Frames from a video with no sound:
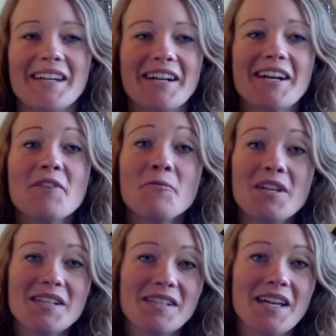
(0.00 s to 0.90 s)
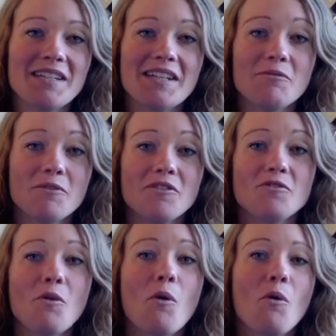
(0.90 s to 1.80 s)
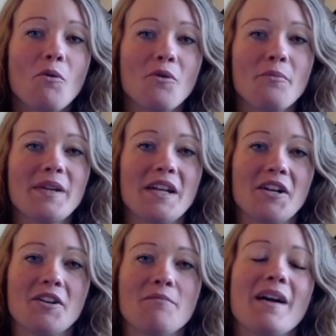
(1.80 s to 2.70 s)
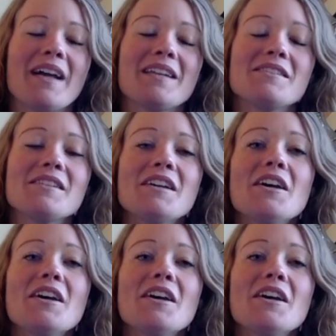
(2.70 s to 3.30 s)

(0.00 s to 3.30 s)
Gear, and we designed it with the total beginner in mind.